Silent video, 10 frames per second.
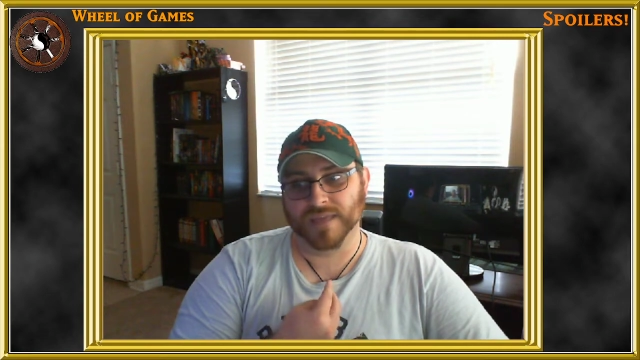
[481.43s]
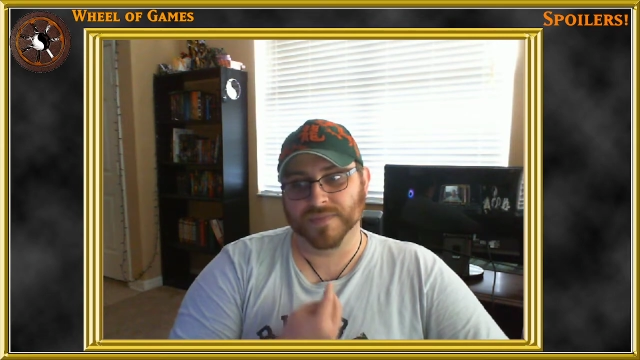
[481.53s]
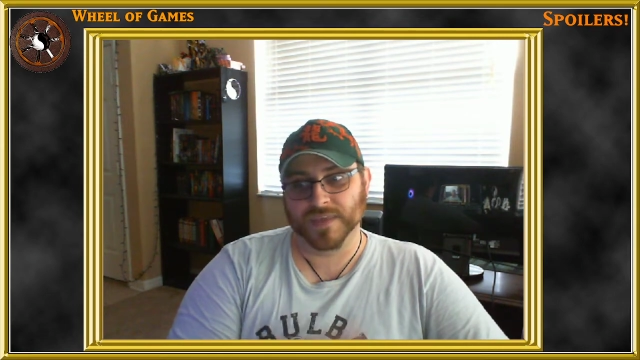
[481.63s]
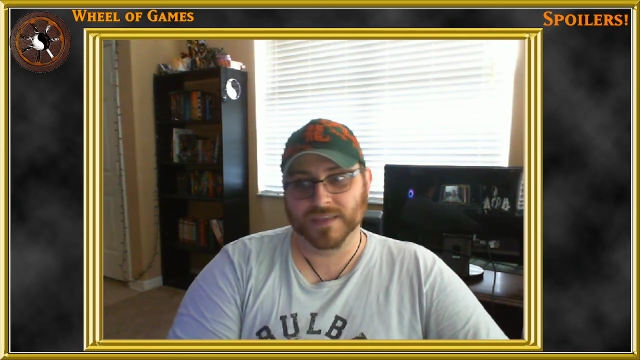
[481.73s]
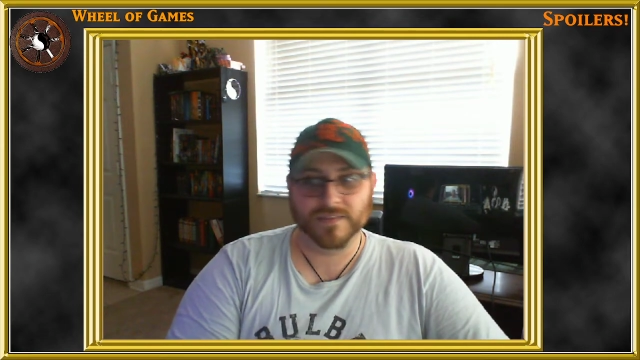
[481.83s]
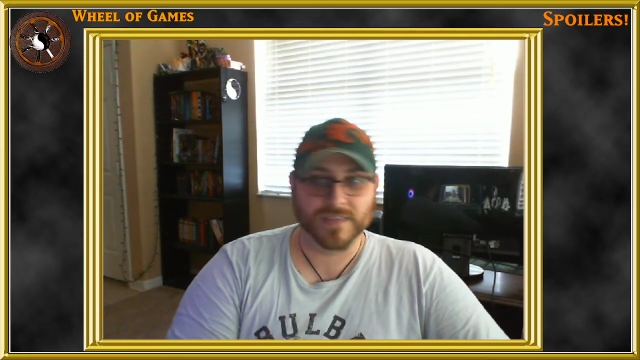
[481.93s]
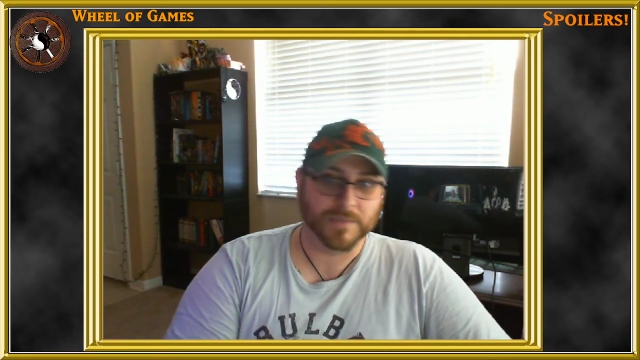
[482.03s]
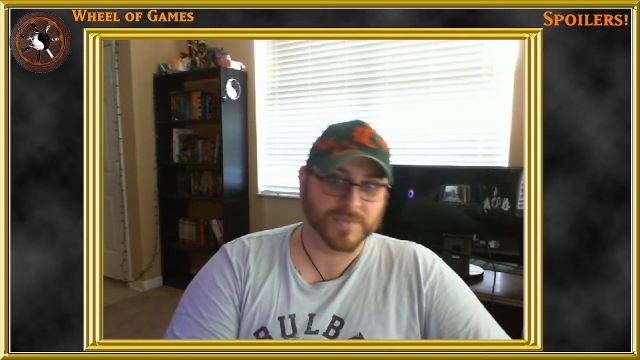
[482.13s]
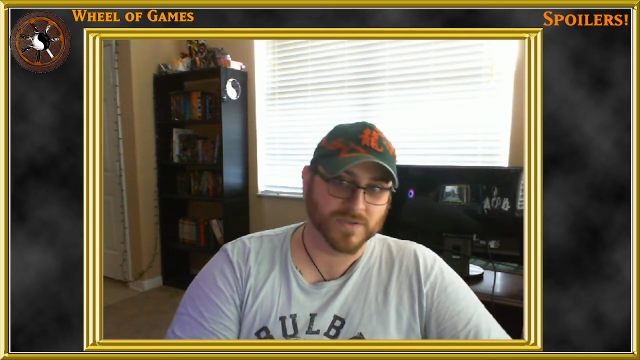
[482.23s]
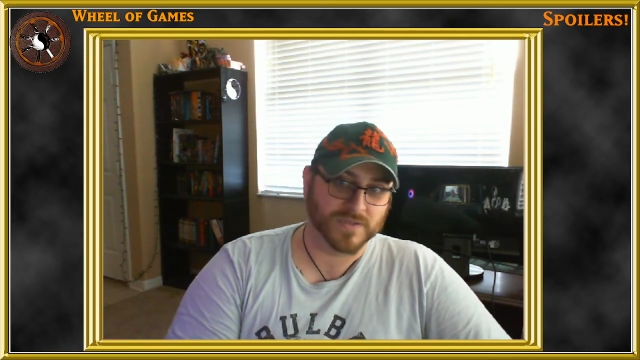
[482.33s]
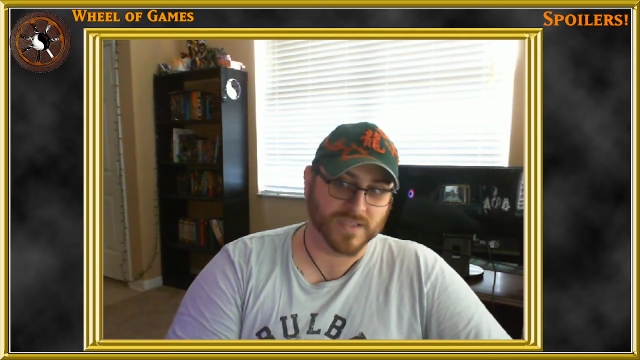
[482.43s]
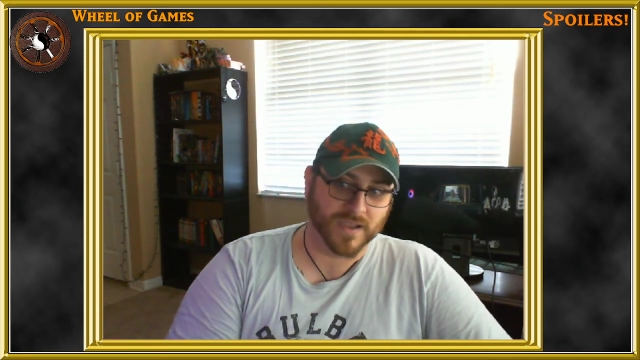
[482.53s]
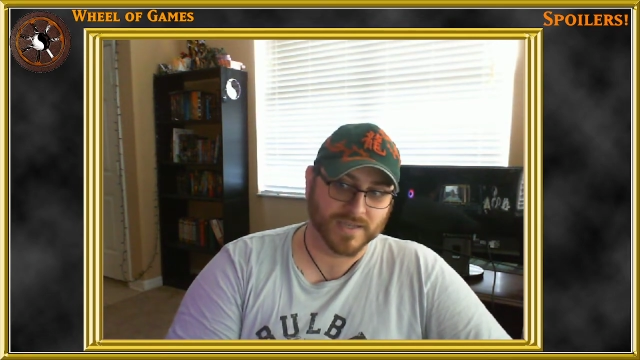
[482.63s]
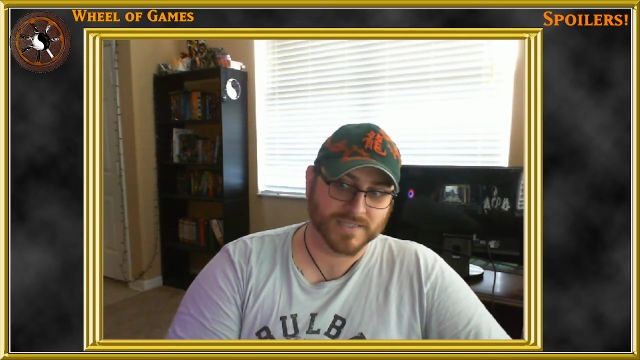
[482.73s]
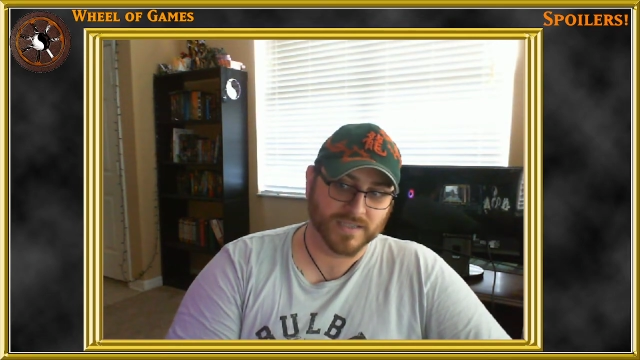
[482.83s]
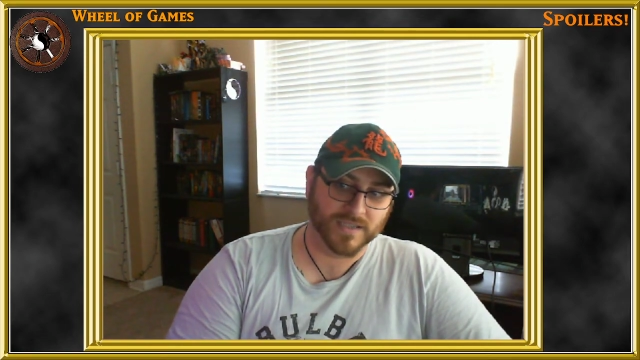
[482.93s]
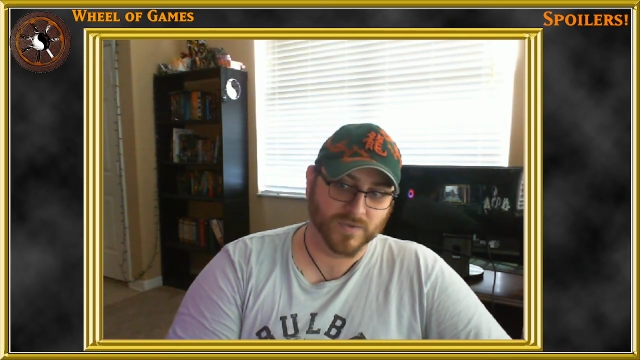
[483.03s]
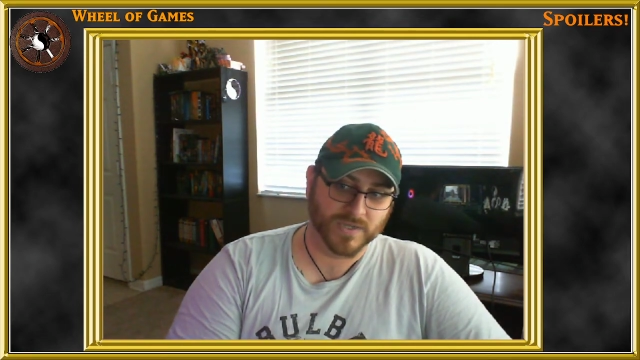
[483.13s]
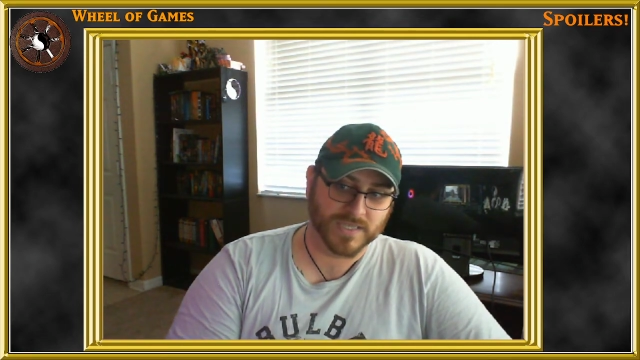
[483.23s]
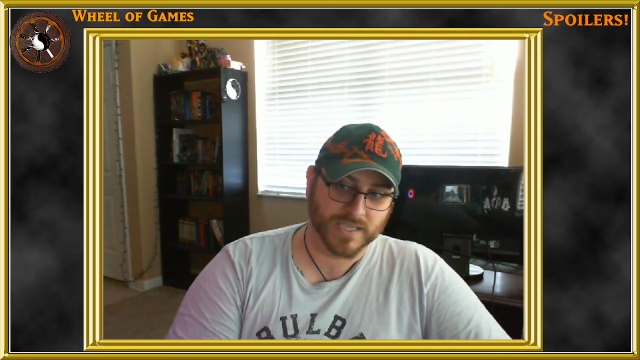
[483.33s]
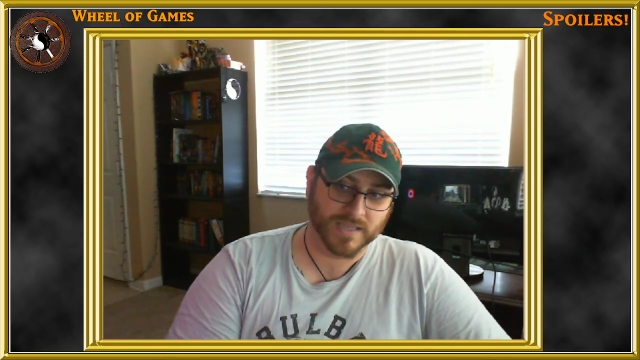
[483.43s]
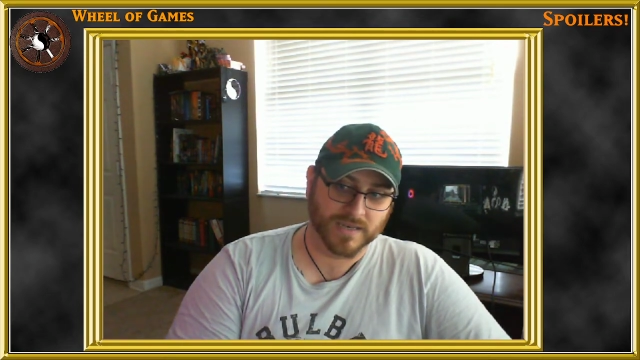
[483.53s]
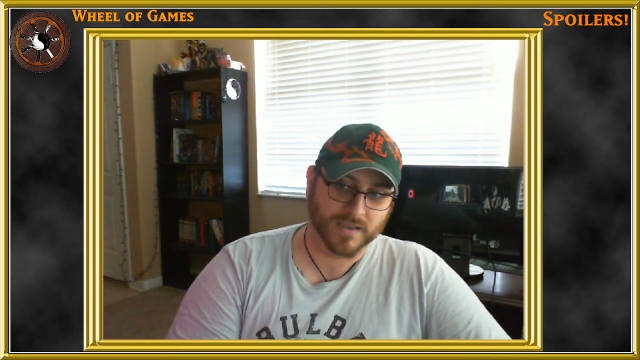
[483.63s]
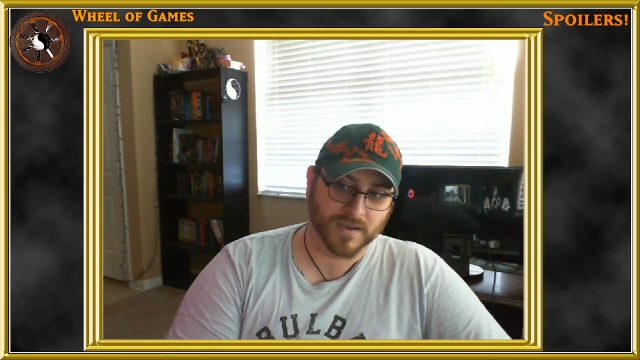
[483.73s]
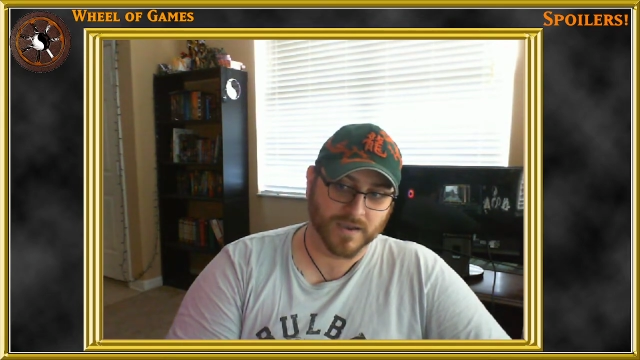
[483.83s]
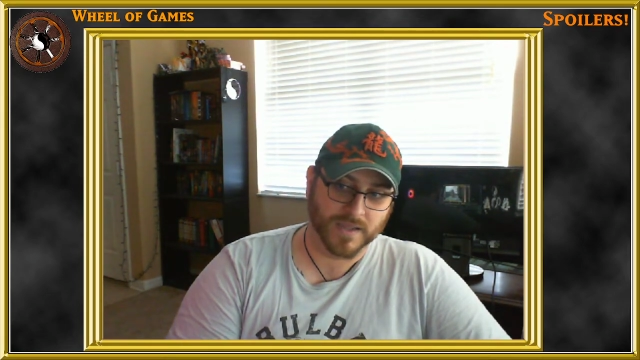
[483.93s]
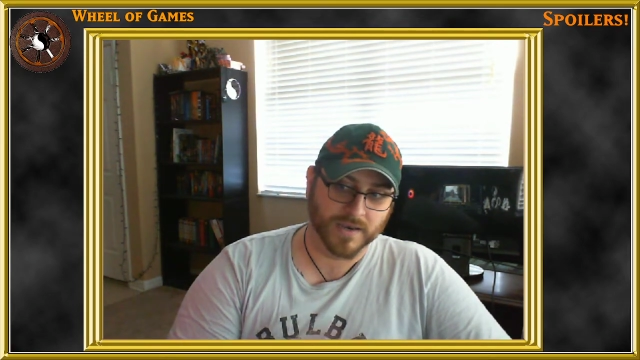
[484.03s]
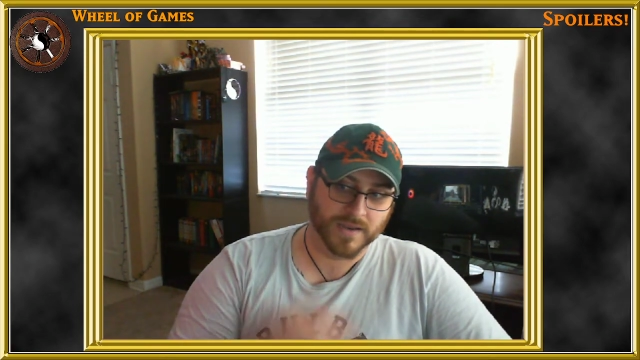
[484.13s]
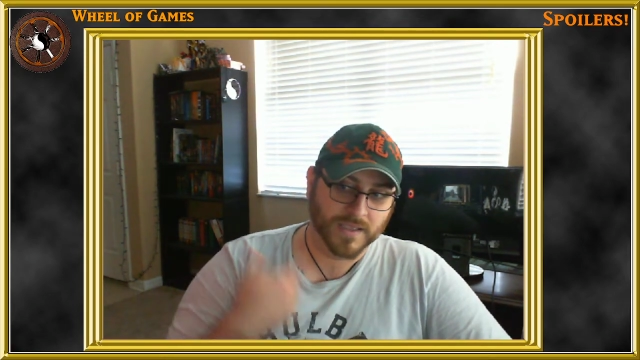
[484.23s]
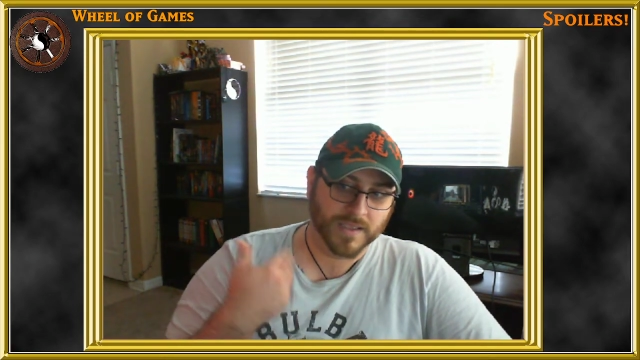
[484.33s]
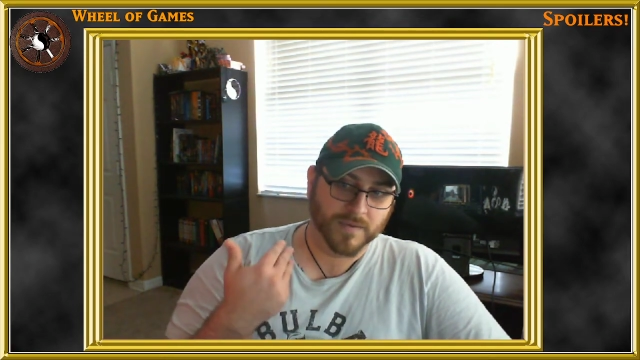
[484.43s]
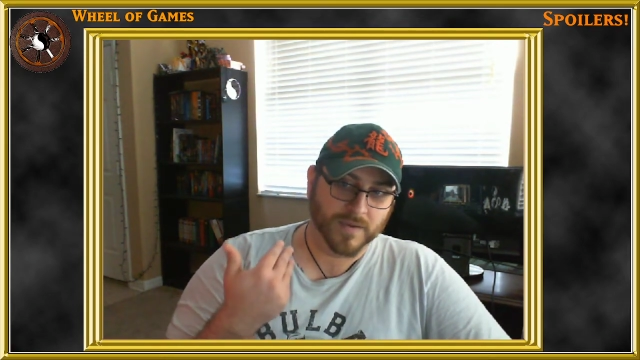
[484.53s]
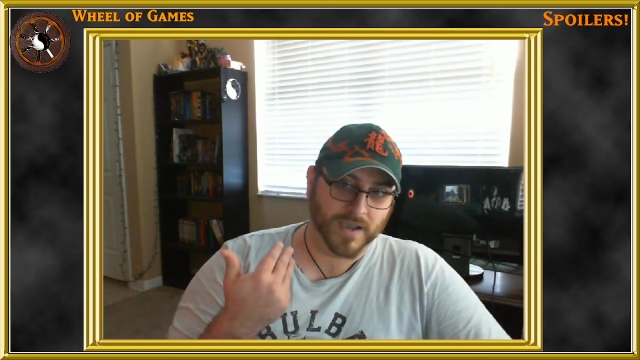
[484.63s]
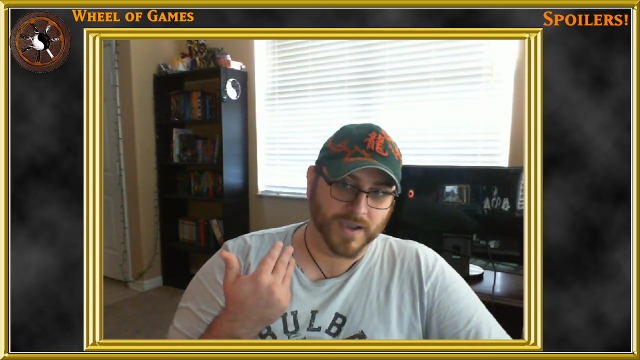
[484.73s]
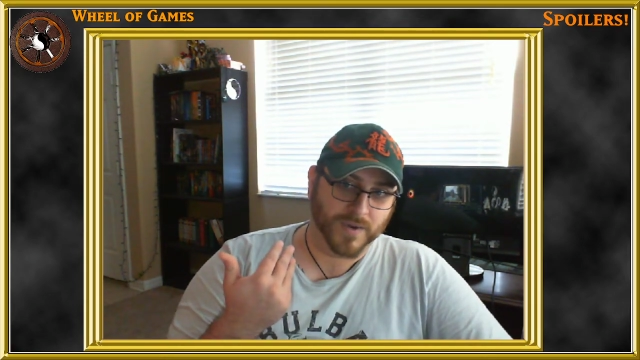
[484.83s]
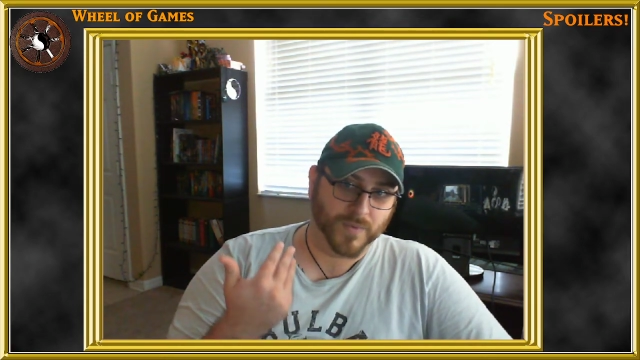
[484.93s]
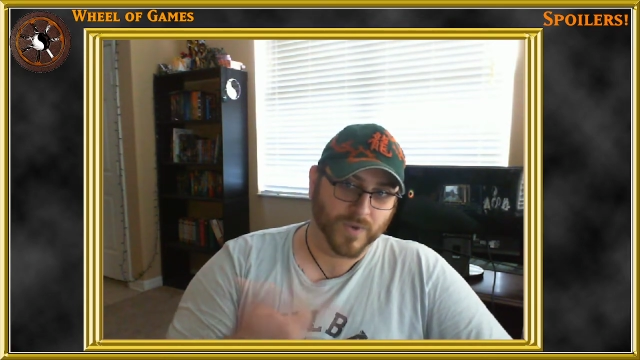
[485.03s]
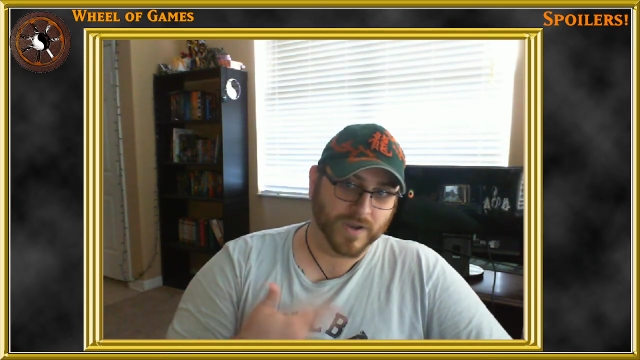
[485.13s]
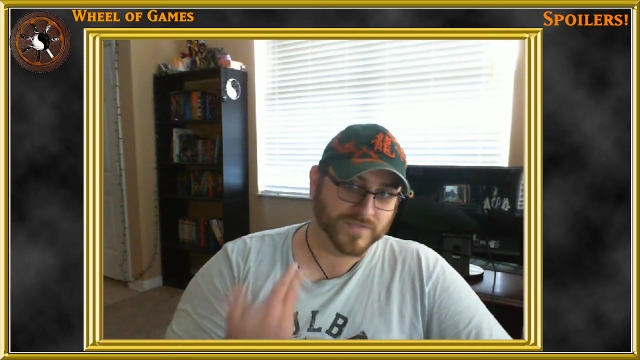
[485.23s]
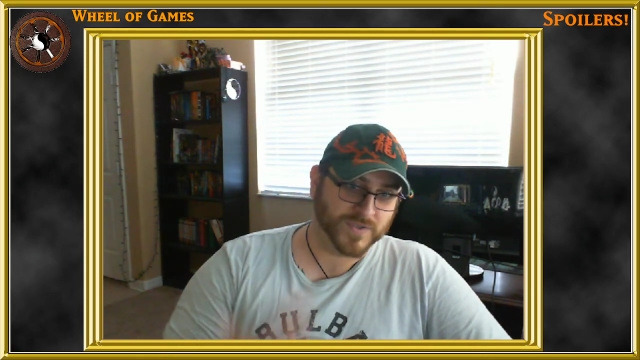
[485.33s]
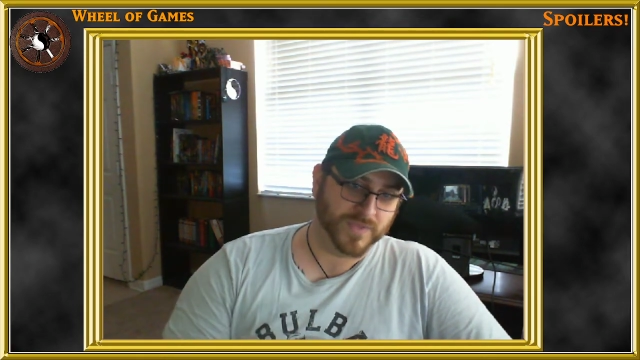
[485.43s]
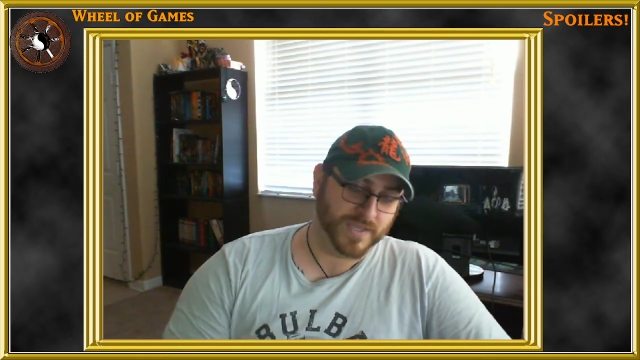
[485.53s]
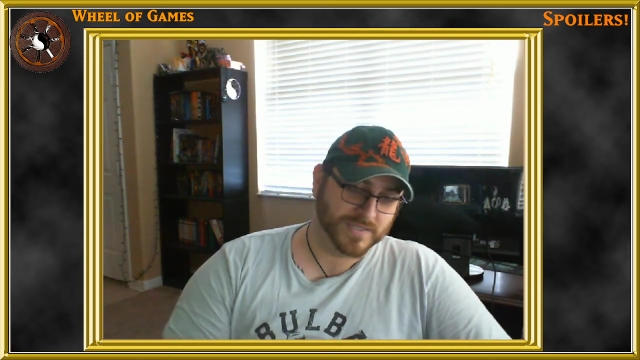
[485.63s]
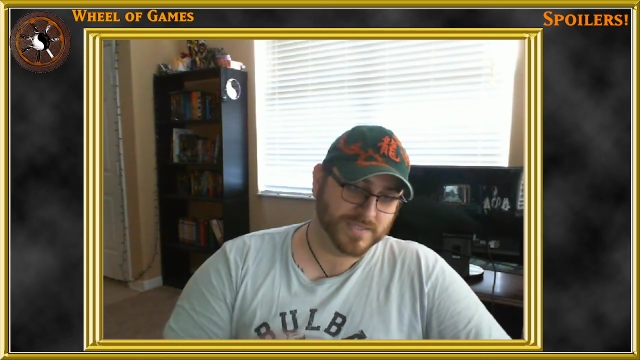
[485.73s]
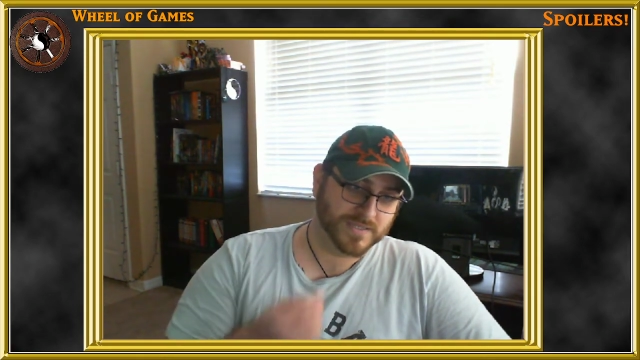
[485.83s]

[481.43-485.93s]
think that the episode is honestly going to end on one of two things.